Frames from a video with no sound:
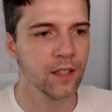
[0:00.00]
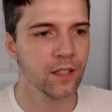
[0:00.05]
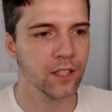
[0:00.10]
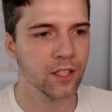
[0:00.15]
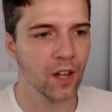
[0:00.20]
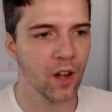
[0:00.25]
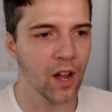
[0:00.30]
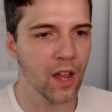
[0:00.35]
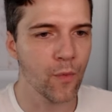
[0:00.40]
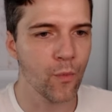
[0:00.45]

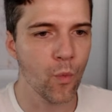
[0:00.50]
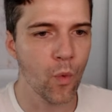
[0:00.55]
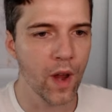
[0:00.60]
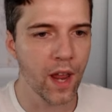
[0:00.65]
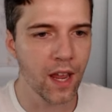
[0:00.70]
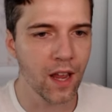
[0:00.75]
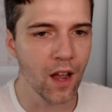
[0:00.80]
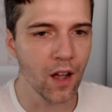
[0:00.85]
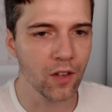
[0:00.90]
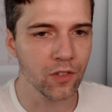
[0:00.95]
So if
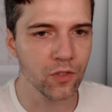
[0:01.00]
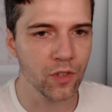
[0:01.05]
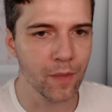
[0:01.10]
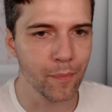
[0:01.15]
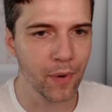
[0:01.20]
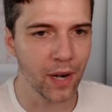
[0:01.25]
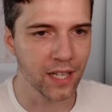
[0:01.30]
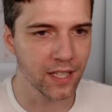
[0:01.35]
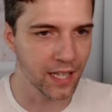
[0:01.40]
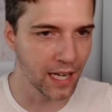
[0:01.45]
we go to
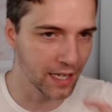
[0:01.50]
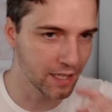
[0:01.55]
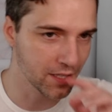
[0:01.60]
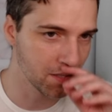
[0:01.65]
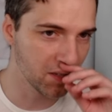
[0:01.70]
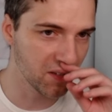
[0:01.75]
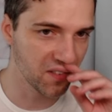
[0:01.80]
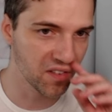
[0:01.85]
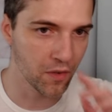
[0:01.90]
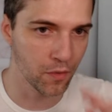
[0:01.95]
the price
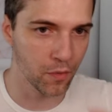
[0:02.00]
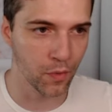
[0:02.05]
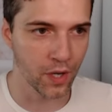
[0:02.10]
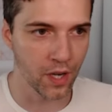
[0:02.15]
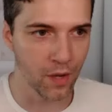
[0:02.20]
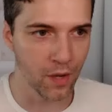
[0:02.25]
action of when